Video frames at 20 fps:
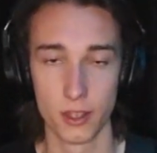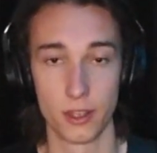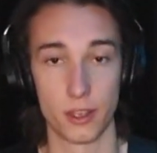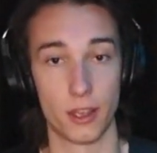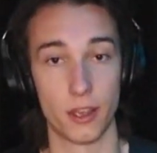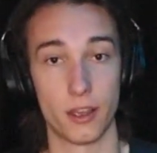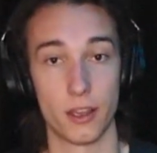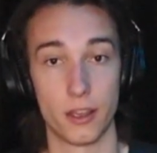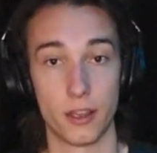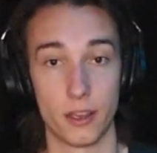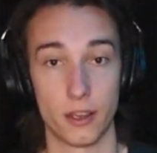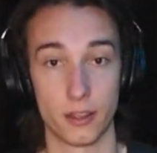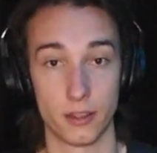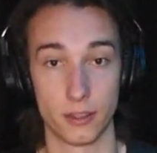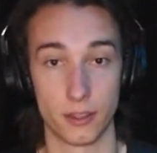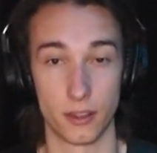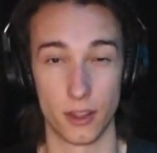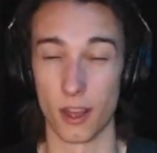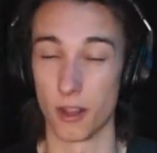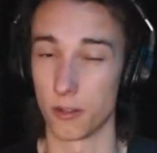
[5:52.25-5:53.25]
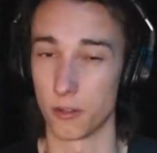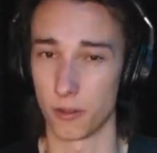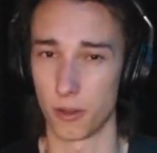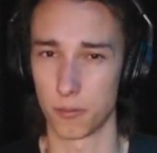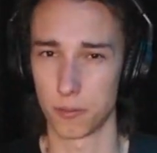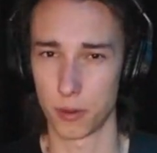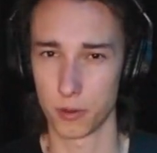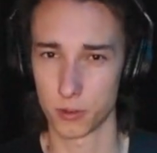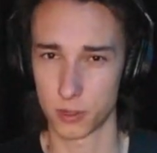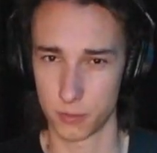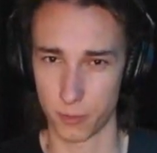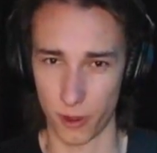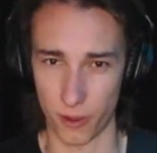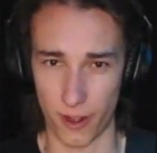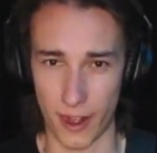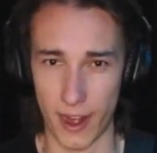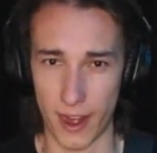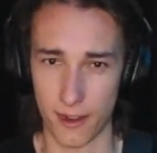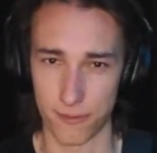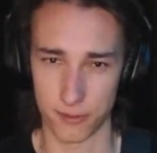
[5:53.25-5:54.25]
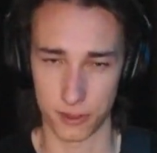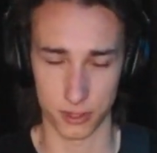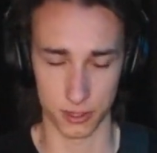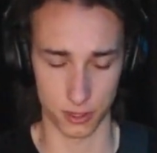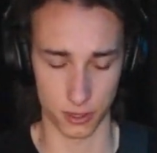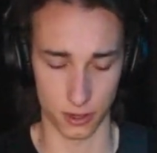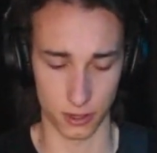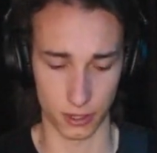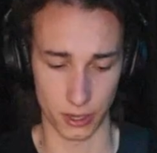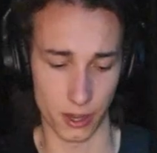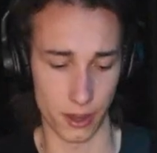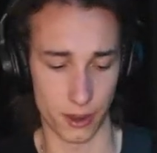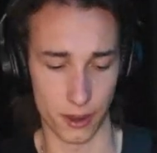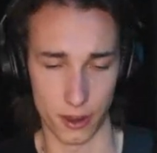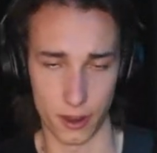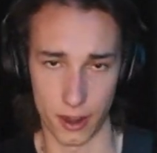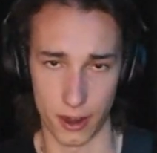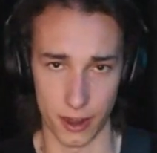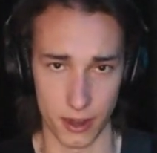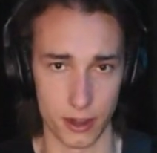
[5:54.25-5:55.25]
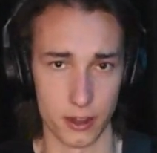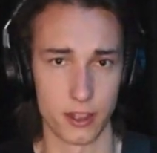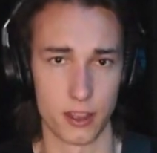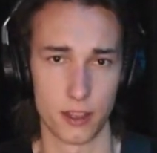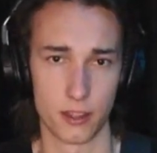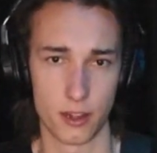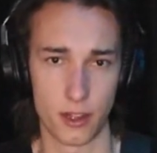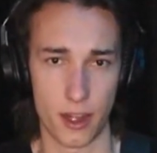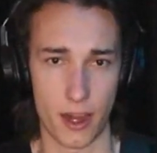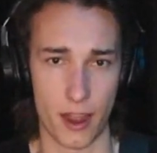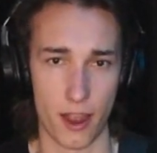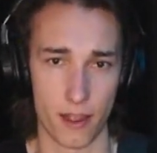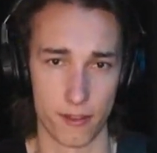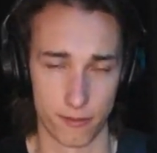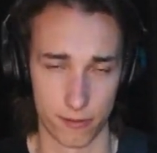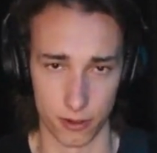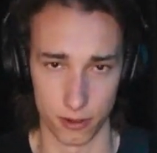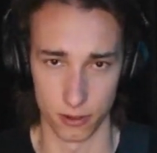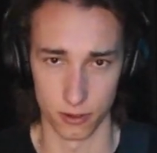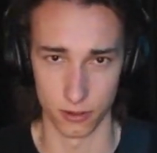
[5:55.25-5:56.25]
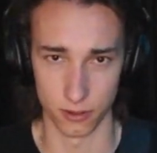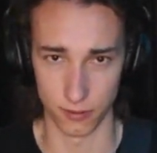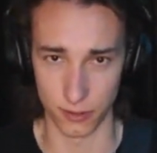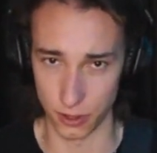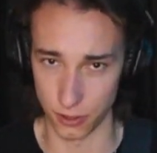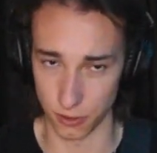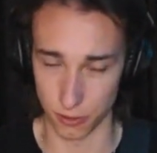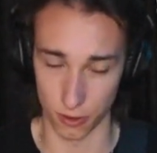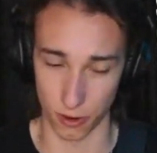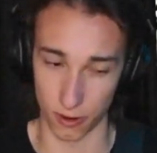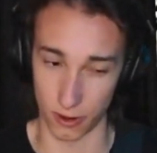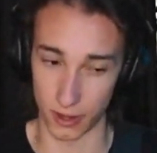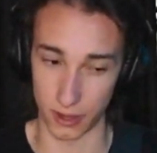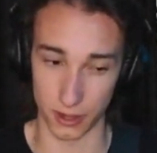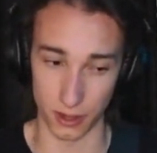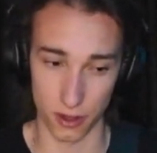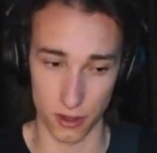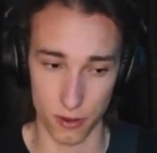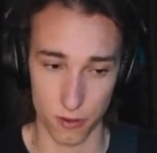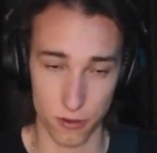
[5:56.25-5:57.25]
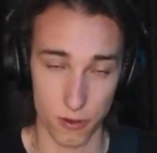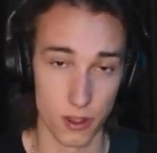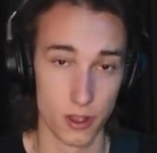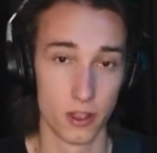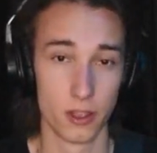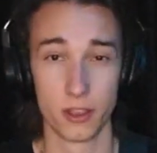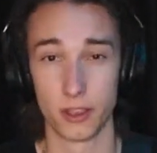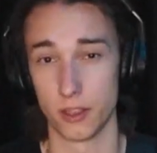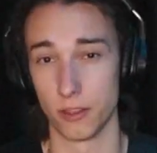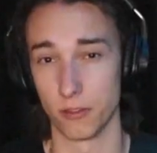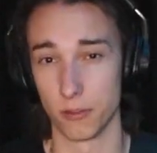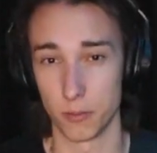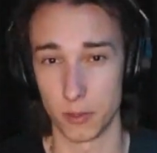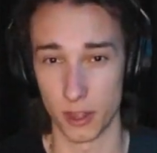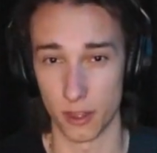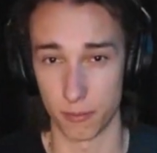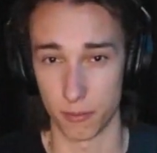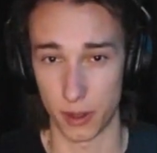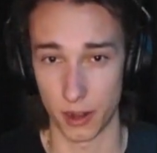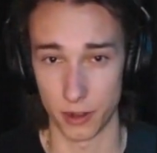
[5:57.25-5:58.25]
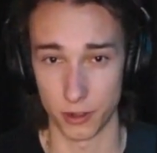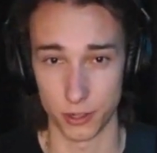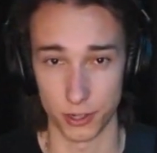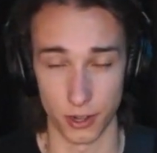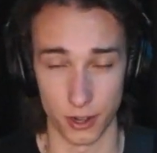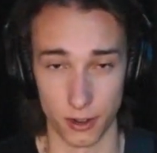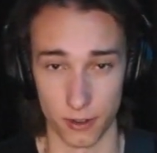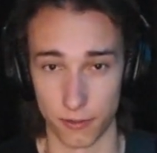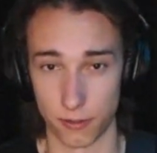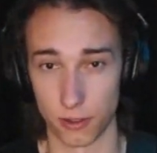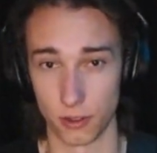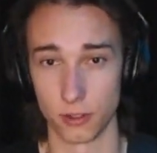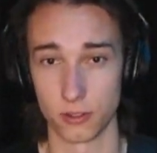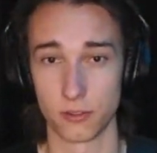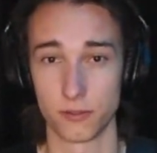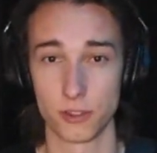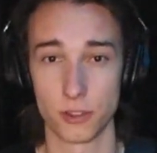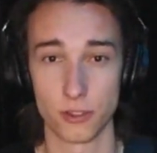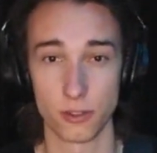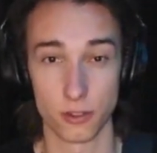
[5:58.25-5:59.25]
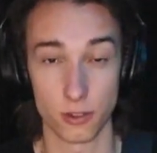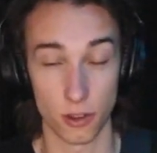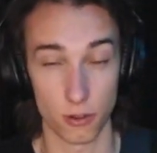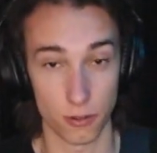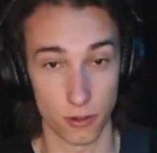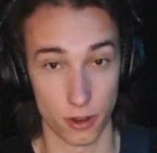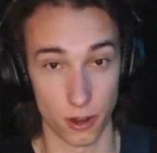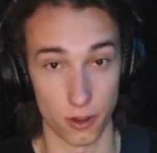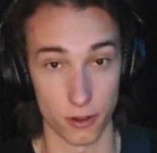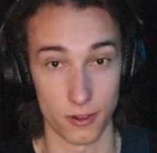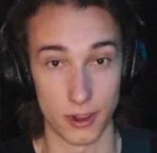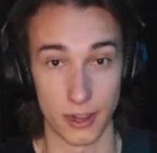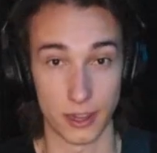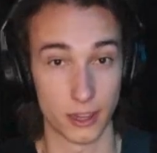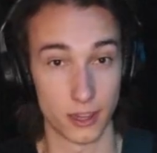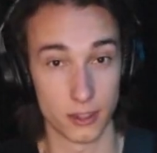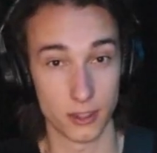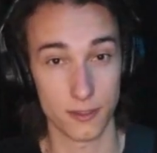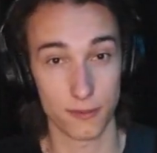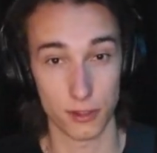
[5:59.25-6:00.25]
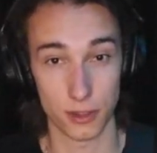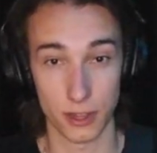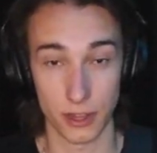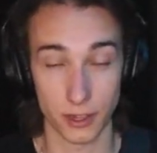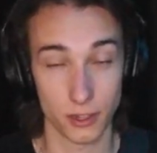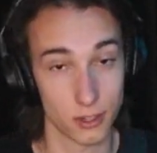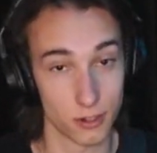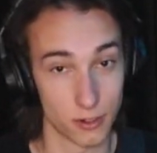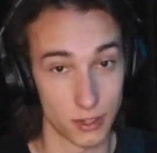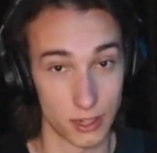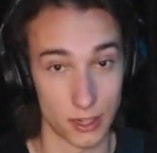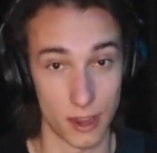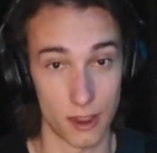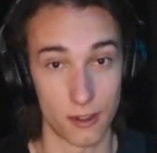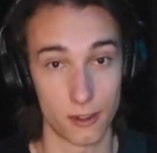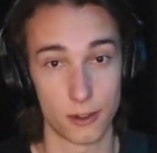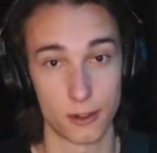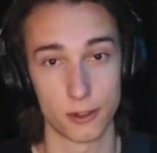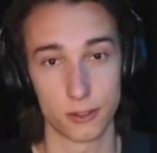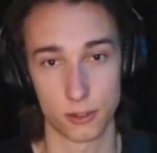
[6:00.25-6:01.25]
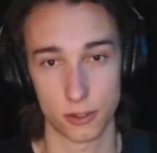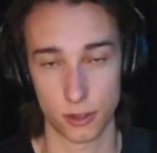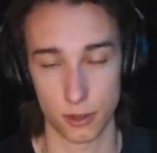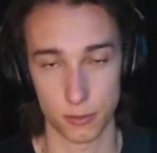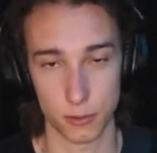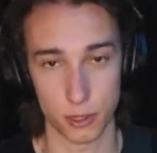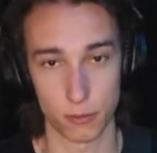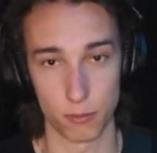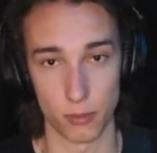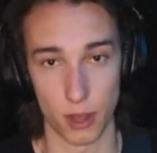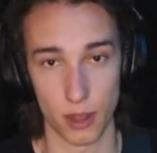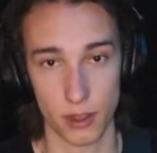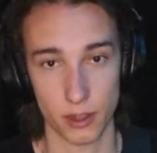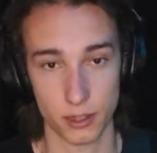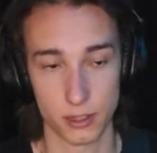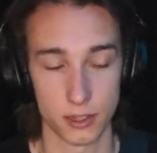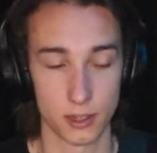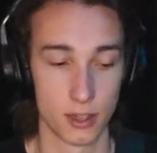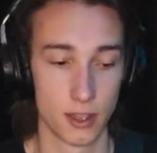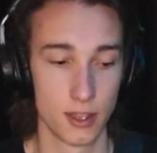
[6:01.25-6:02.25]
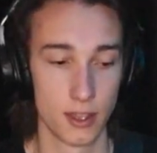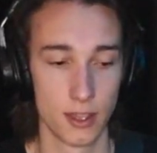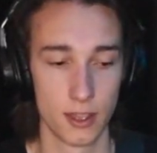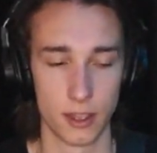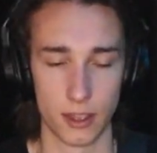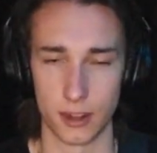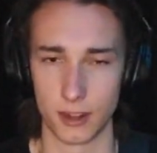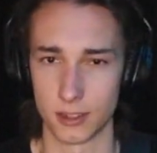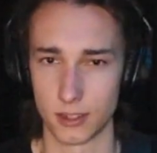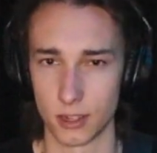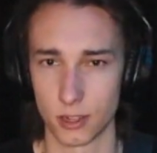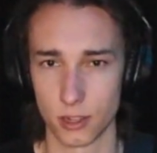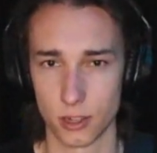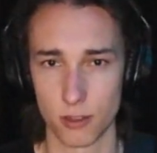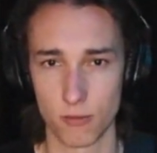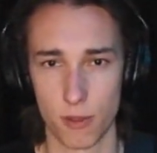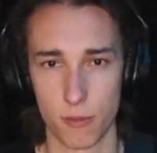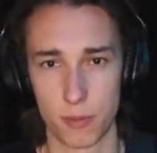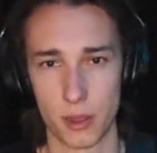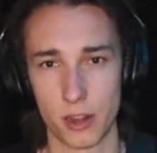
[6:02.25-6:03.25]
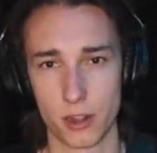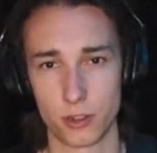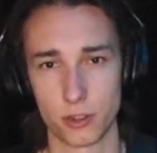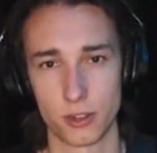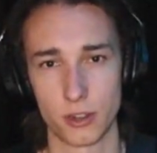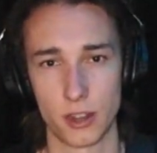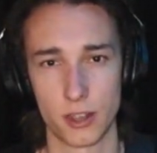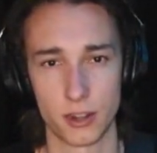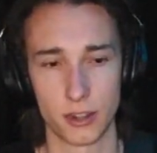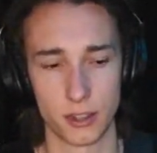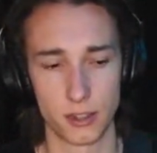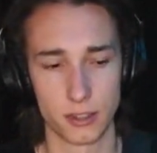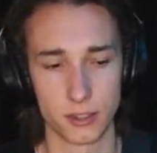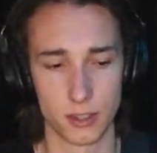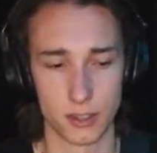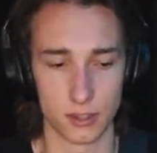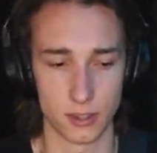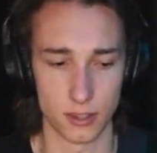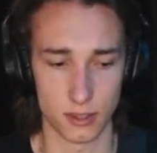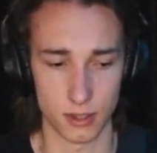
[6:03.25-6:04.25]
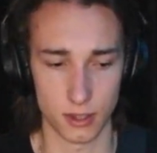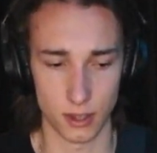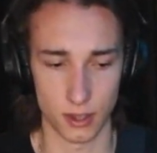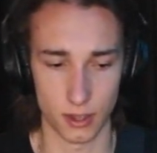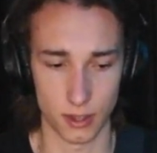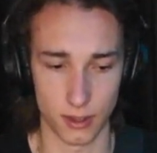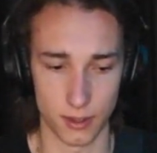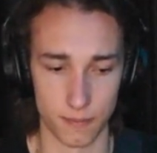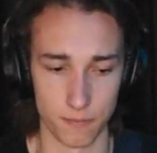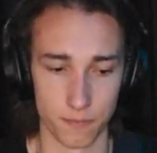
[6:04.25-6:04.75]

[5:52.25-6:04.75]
I'll post about half the song here, and then the other half, for those of you who already know, it will be on Patreon. For those of you who don't know, I'm going to leave a link to it down in the description box. And essentially what Patreon is it's a